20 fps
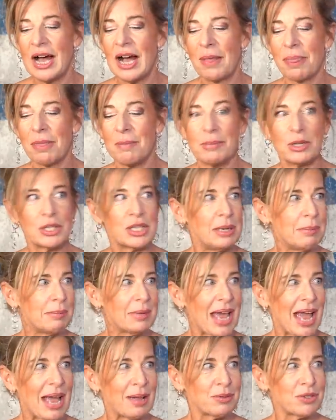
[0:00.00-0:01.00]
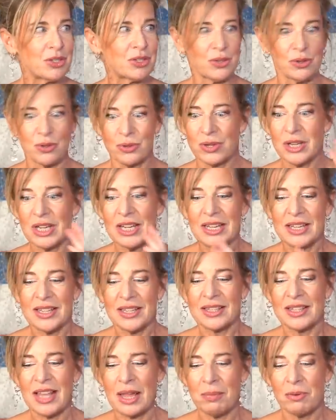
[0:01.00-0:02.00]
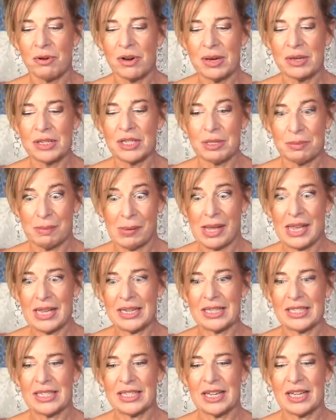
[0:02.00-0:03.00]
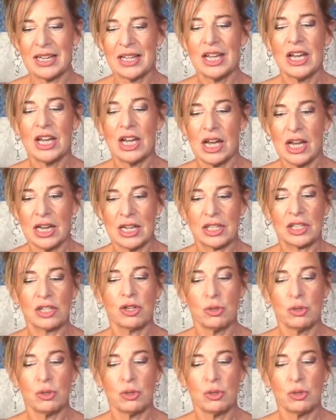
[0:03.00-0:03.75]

uh, the Muslim Council, they were into my editor uh,